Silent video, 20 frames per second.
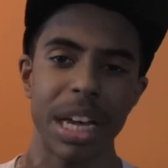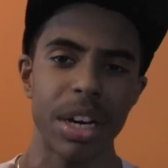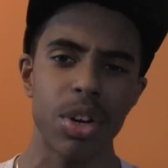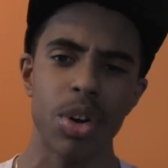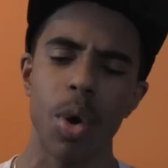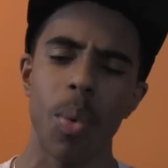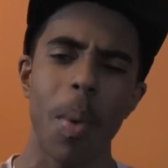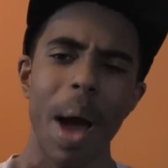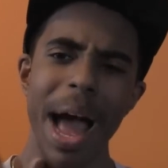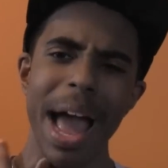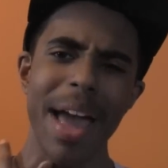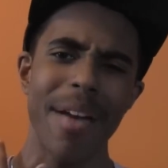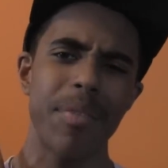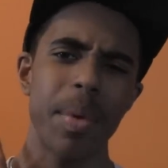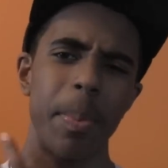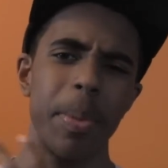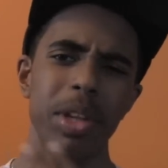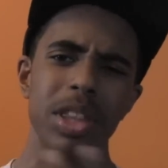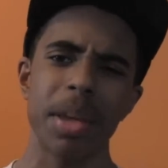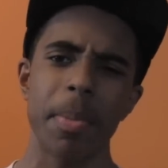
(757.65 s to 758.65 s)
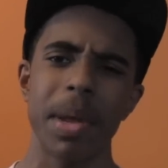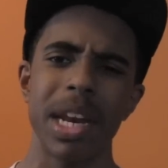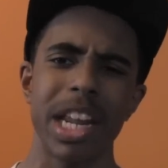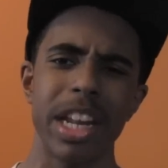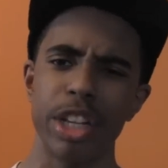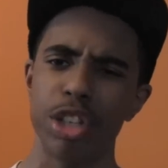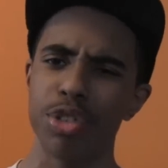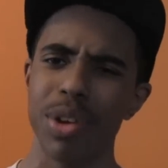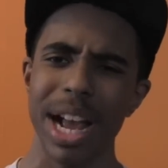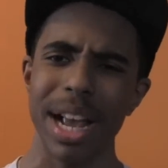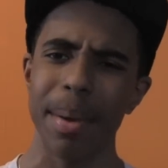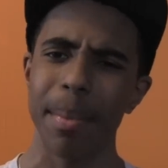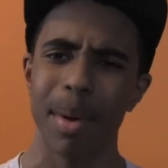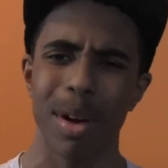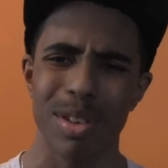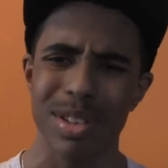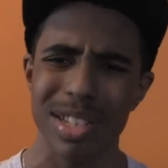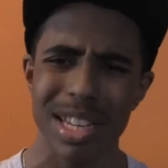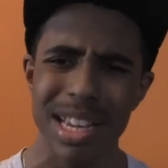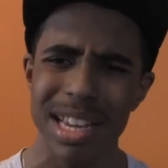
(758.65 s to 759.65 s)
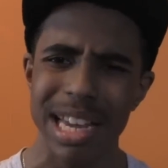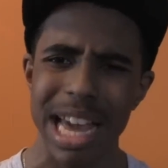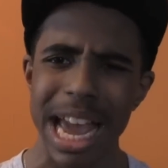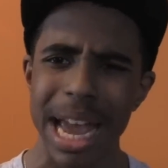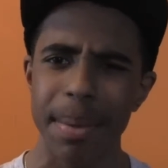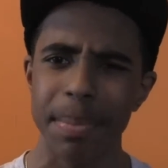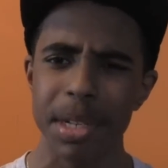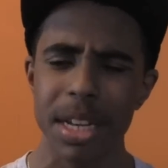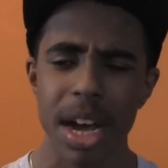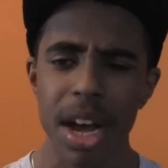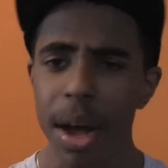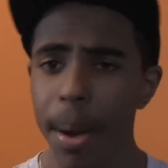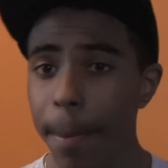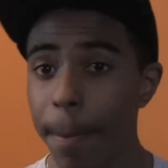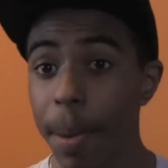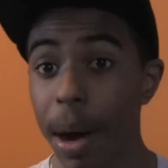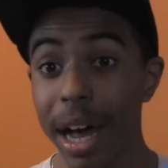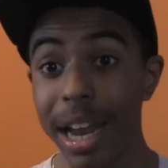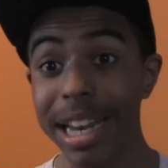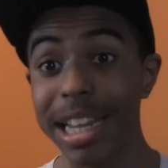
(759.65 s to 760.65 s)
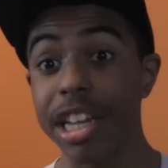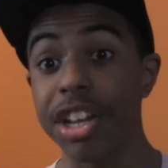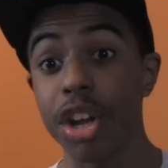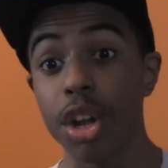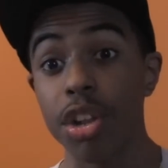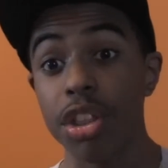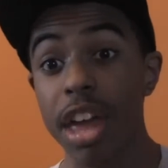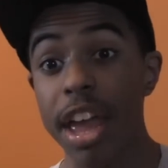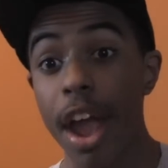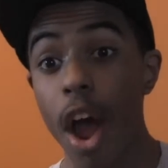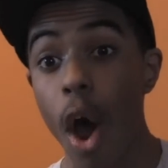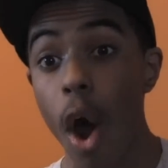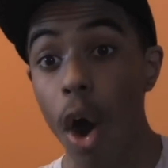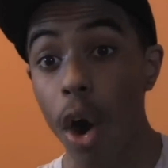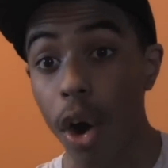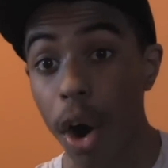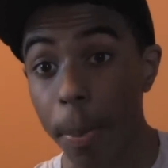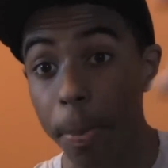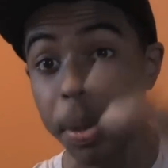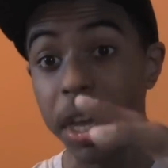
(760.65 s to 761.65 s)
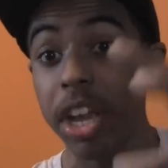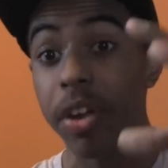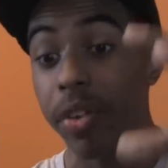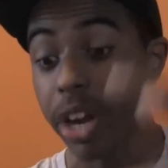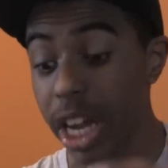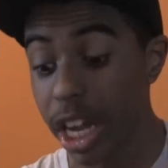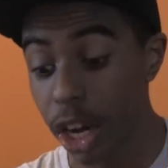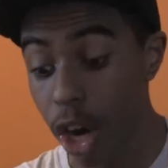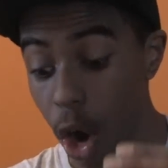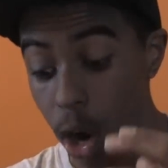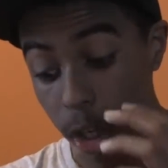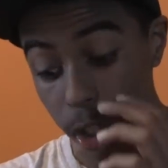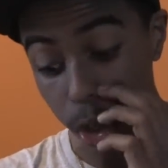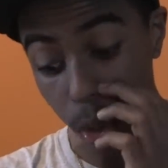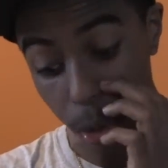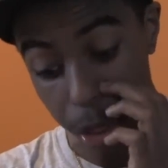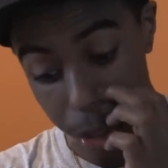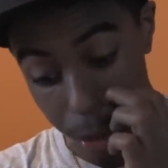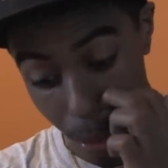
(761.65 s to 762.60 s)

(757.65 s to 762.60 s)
I don't know why I haven't put them in any Dragon Ball Z games, but here they are appearing in Naruto